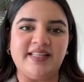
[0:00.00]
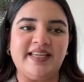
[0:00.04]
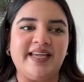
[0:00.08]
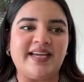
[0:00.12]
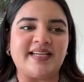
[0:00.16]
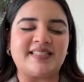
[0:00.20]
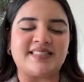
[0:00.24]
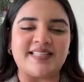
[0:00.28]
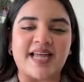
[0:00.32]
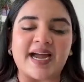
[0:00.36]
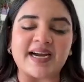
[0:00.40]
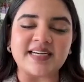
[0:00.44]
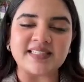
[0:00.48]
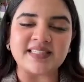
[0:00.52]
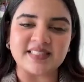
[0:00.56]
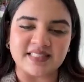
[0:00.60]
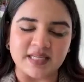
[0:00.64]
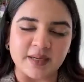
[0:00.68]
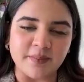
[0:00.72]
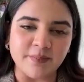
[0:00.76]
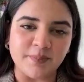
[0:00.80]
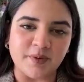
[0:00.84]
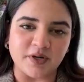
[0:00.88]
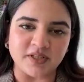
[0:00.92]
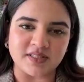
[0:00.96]
the exact
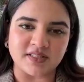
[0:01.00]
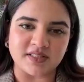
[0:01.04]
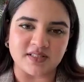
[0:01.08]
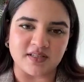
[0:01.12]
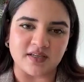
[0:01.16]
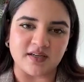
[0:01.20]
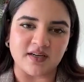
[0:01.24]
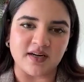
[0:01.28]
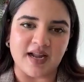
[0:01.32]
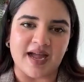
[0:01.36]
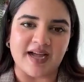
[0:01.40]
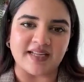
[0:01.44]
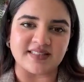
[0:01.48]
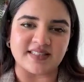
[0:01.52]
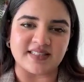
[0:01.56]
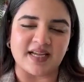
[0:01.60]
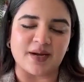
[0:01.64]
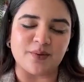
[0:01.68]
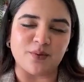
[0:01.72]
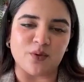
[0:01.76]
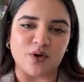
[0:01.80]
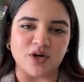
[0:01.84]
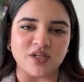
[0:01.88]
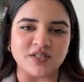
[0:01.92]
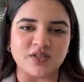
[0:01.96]
same person as
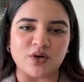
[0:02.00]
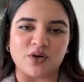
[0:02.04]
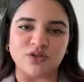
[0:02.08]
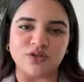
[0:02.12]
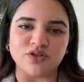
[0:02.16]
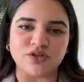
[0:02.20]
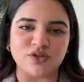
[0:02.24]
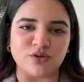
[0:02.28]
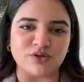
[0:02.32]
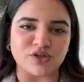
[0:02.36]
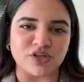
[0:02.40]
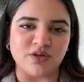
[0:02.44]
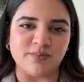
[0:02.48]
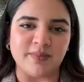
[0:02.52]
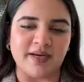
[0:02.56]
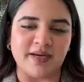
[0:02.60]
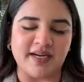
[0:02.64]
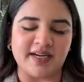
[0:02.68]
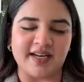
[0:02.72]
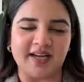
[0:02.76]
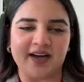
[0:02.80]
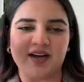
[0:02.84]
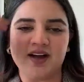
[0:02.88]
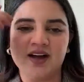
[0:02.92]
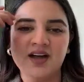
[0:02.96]
I was on social
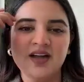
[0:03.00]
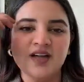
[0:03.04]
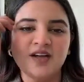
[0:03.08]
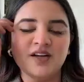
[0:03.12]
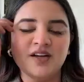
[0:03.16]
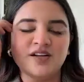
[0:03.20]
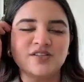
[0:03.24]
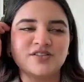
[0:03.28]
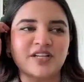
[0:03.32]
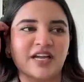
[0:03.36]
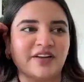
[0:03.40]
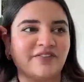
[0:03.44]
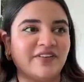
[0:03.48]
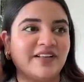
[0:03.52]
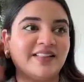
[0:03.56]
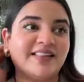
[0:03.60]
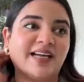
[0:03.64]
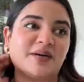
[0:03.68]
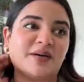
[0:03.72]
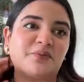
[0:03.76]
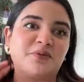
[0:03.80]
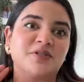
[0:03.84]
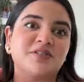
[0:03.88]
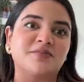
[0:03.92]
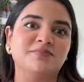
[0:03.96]
media. So I
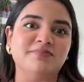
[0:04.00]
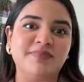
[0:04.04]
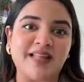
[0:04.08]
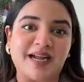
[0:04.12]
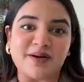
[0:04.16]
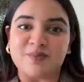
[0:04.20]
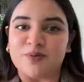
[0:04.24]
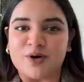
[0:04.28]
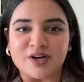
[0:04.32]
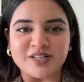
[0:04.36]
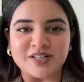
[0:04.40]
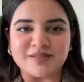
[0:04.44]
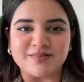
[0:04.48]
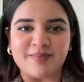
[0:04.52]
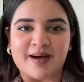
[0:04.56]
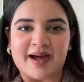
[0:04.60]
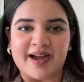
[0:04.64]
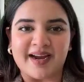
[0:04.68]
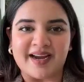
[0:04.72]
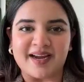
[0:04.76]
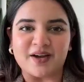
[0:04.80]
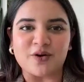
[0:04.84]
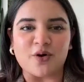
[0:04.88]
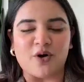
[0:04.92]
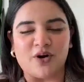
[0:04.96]
feel that was my
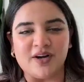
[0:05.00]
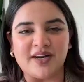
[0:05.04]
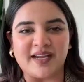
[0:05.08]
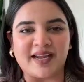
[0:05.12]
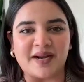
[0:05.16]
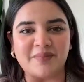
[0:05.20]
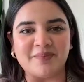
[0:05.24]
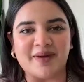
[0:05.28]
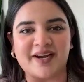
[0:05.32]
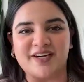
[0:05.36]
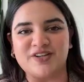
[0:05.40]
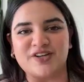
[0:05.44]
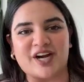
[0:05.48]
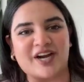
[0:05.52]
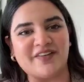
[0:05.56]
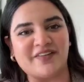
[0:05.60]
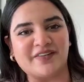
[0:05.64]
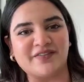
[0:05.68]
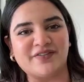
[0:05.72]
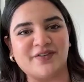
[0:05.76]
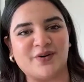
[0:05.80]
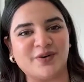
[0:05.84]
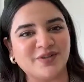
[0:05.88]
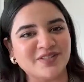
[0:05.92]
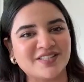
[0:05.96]
calling and my driving
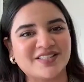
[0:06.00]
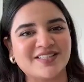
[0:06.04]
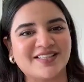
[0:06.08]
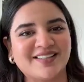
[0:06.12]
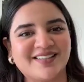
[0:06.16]
force.